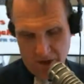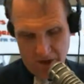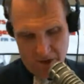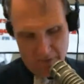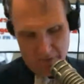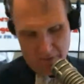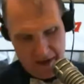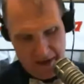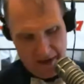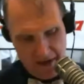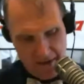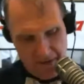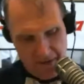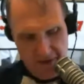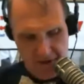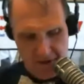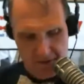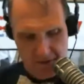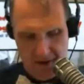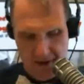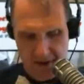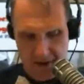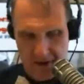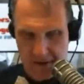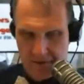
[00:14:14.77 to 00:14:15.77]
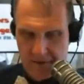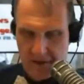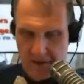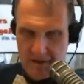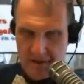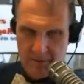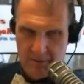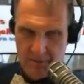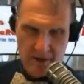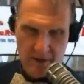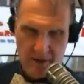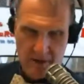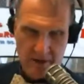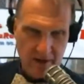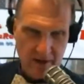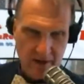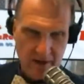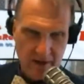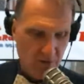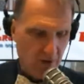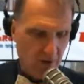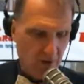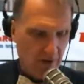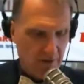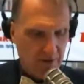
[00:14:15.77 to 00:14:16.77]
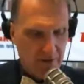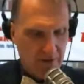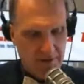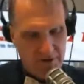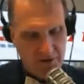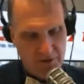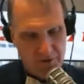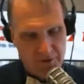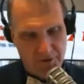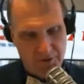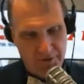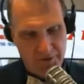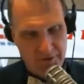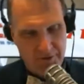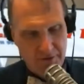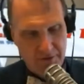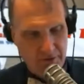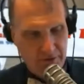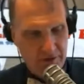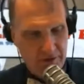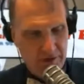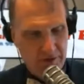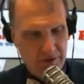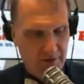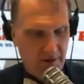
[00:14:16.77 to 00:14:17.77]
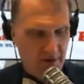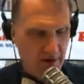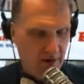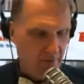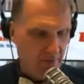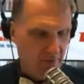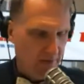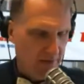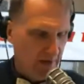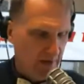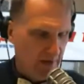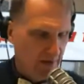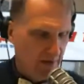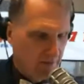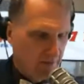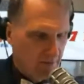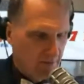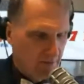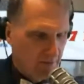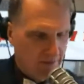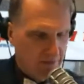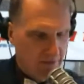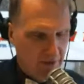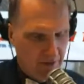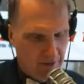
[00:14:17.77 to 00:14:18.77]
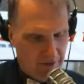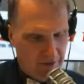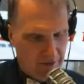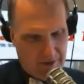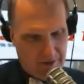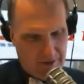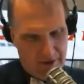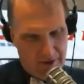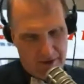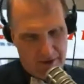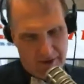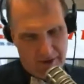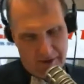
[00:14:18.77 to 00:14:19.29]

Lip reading: Well, Mike, I think you're making a great point, and you're not being real